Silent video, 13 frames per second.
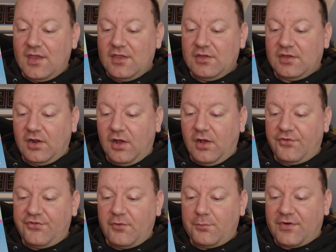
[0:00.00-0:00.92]
You can
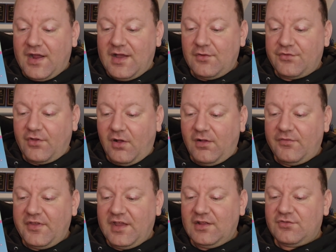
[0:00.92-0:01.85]
also browse all
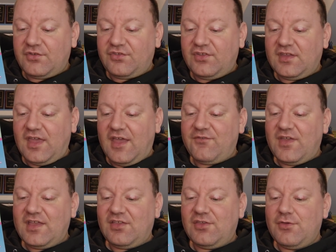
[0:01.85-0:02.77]
of the interesting
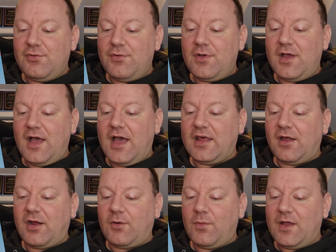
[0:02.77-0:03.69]
FAQ on
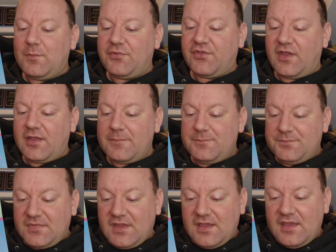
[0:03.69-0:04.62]
our website.
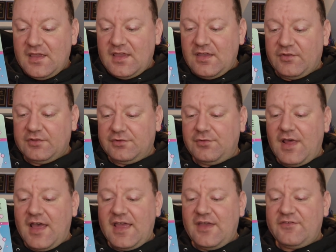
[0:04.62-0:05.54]
If you do
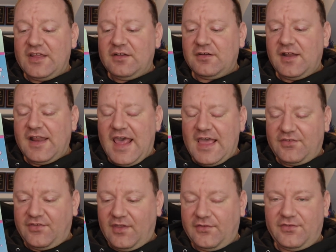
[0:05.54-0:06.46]
not have internet
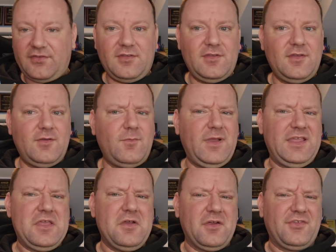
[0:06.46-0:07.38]
access, what
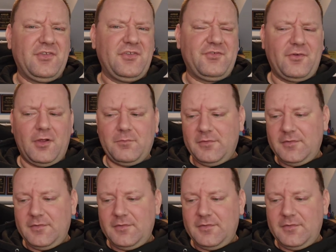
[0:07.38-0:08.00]
year is this from?